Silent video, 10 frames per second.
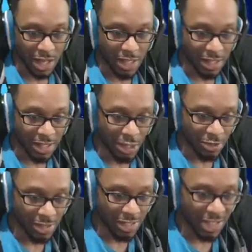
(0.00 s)
not. No,
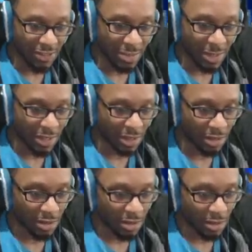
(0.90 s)
she's leaving me.
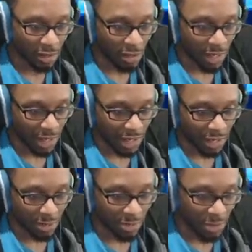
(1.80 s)
I got him.